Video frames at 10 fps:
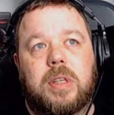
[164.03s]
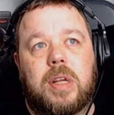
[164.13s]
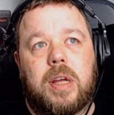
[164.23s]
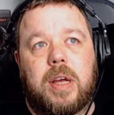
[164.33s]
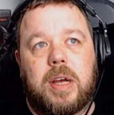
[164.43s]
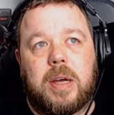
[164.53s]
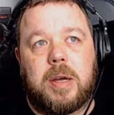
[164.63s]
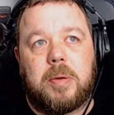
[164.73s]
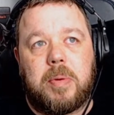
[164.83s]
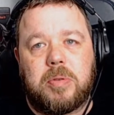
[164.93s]
I
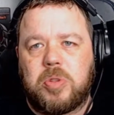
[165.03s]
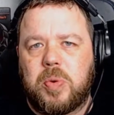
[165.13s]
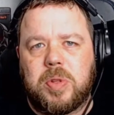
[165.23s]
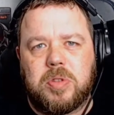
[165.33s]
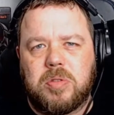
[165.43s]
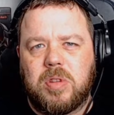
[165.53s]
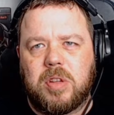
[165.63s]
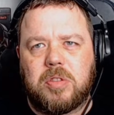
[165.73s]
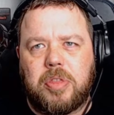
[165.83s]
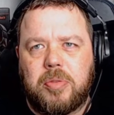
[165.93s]
was doing like
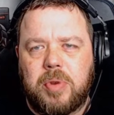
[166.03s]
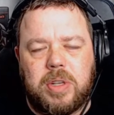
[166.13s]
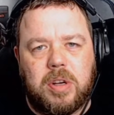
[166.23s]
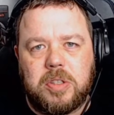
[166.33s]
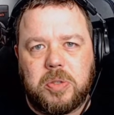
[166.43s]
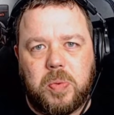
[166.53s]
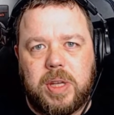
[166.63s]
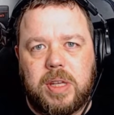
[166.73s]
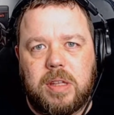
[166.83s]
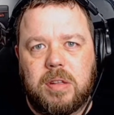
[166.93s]
3 nights a
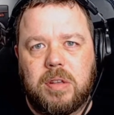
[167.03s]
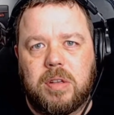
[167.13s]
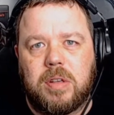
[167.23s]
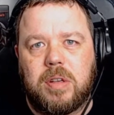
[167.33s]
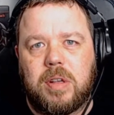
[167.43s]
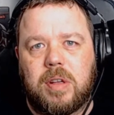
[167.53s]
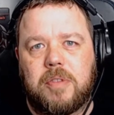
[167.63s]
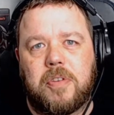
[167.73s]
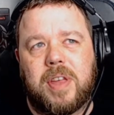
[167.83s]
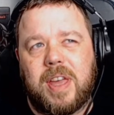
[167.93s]
week.
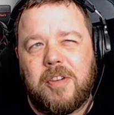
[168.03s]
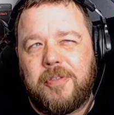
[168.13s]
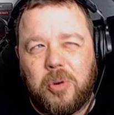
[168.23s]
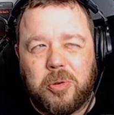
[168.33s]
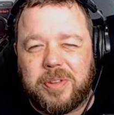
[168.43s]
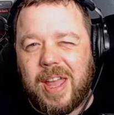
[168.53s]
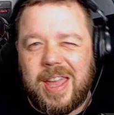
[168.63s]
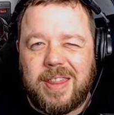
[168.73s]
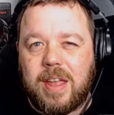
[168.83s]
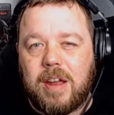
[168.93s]
If I can get a fourth day
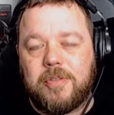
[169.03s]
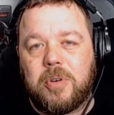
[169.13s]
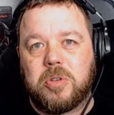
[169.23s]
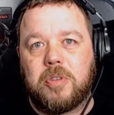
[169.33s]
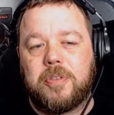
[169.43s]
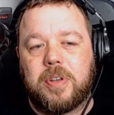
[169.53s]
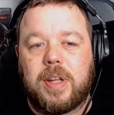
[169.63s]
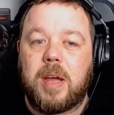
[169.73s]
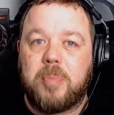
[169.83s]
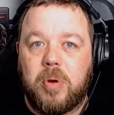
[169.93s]
in there, if I was off on a day,
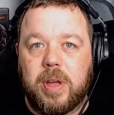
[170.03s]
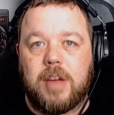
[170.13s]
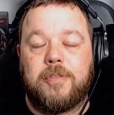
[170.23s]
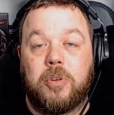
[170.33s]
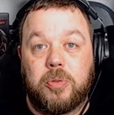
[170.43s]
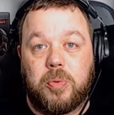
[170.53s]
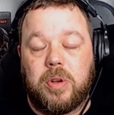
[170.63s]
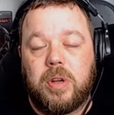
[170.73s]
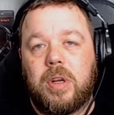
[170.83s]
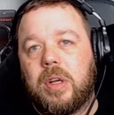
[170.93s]
I'd probably get a fourth one.
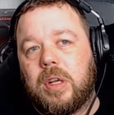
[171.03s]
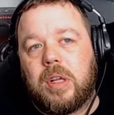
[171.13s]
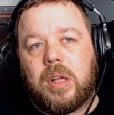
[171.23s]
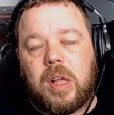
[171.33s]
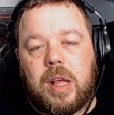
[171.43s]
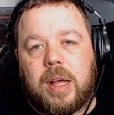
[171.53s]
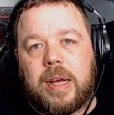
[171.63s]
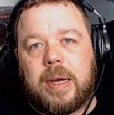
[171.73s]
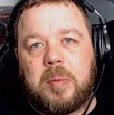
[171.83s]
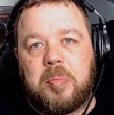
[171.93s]

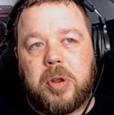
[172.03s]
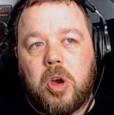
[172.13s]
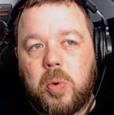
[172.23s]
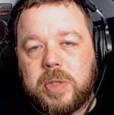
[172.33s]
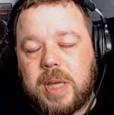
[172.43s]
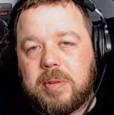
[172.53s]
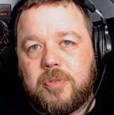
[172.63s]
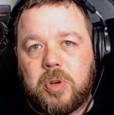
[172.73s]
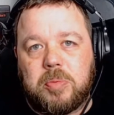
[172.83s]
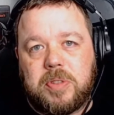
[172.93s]
But I always kept
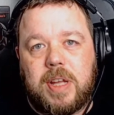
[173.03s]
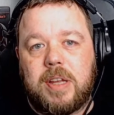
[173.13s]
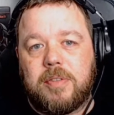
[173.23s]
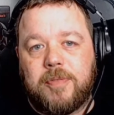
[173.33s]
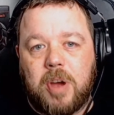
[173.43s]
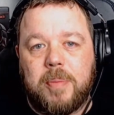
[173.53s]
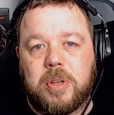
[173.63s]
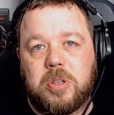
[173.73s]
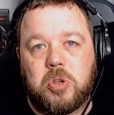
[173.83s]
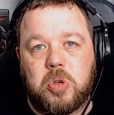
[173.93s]
everyone up to date via my
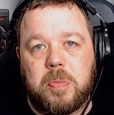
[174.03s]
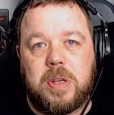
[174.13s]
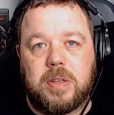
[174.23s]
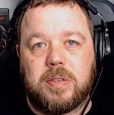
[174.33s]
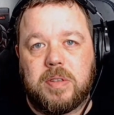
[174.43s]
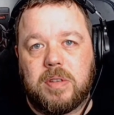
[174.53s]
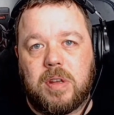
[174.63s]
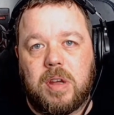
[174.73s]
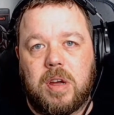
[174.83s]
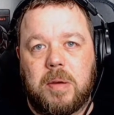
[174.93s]
social medias.
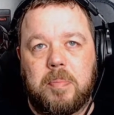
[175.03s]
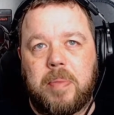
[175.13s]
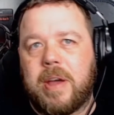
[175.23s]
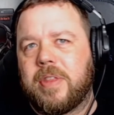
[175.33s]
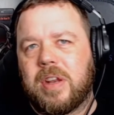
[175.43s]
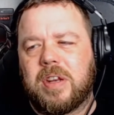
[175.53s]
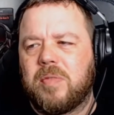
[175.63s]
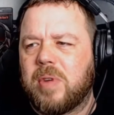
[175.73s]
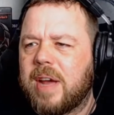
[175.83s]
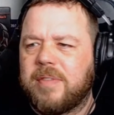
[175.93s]
Back then, I didn't
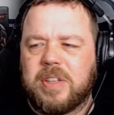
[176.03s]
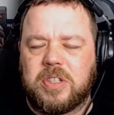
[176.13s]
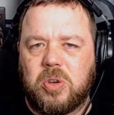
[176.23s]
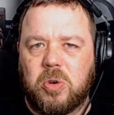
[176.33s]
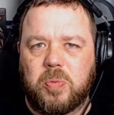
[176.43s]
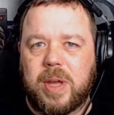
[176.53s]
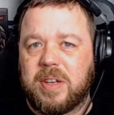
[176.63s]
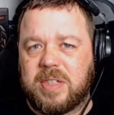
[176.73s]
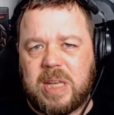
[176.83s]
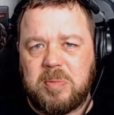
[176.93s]
really have a Discord. We had a
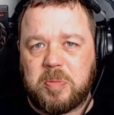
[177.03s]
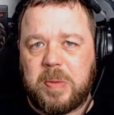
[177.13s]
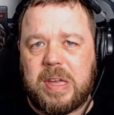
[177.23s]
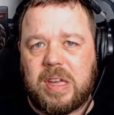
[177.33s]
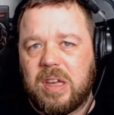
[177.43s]
TeamSpeak.